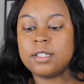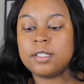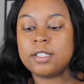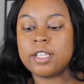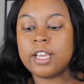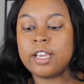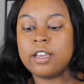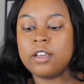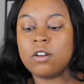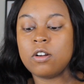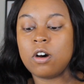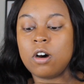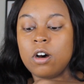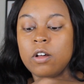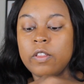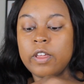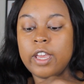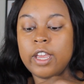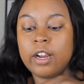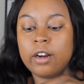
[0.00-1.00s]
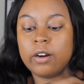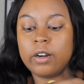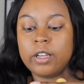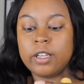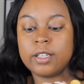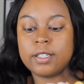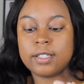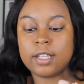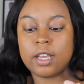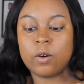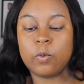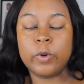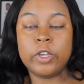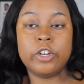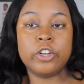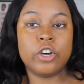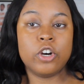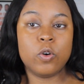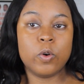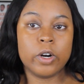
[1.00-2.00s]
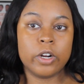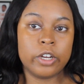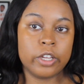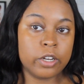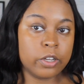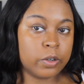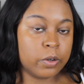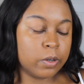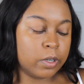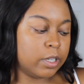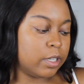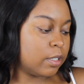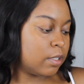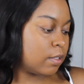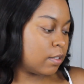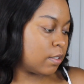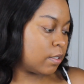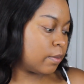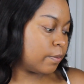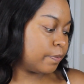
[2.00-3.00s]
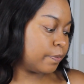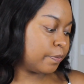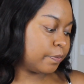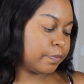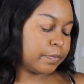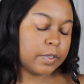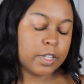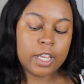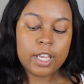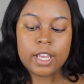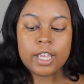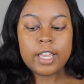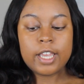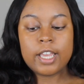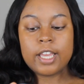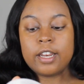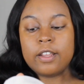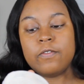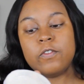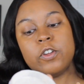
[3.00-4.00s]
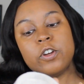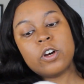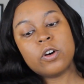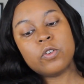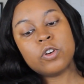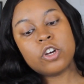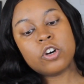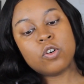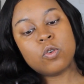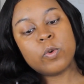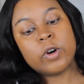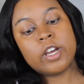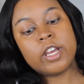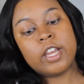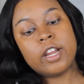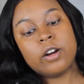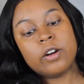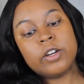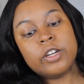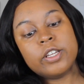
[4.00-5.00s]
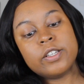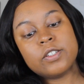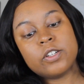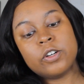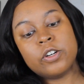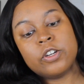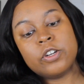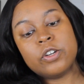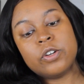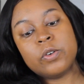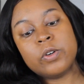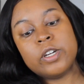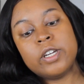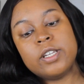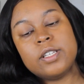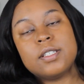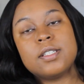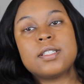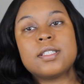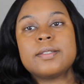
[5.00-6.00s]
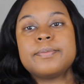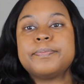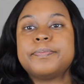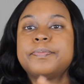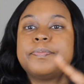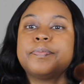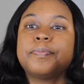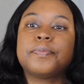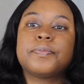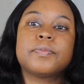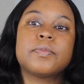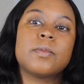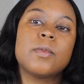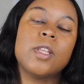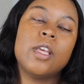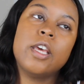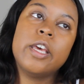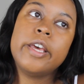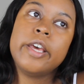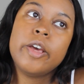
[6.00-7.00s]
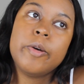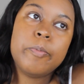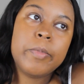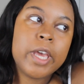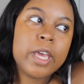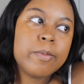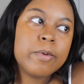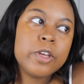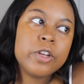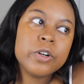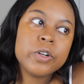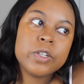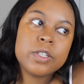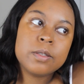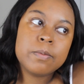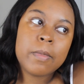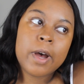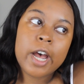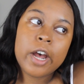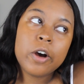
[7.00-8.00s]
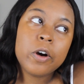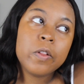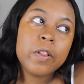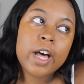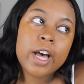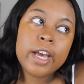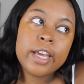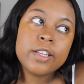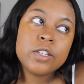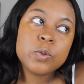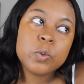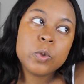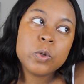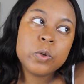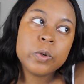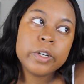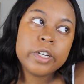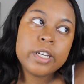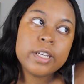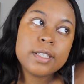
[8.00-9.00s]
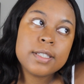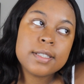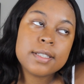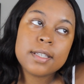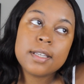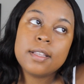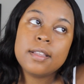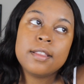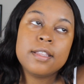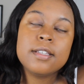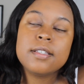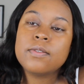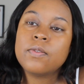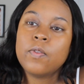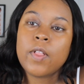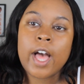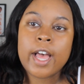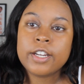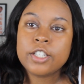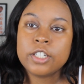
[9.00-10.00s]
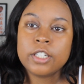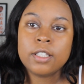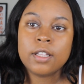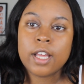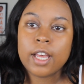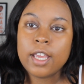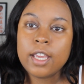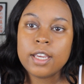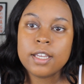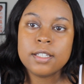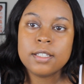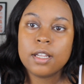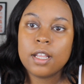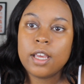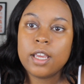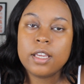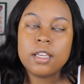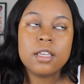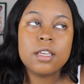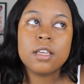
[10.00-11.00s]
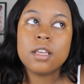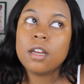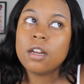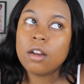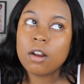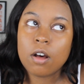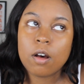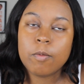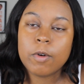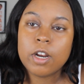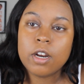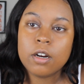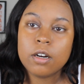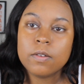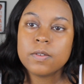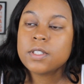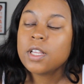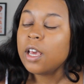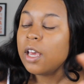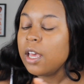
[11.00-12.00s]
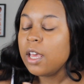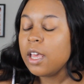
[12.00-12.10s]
Set in all the areas that we know are gonna crease. And if you don't know what areas are gonna crease, maybe your smile lines will crease. This flashing light is like getting on my nerves.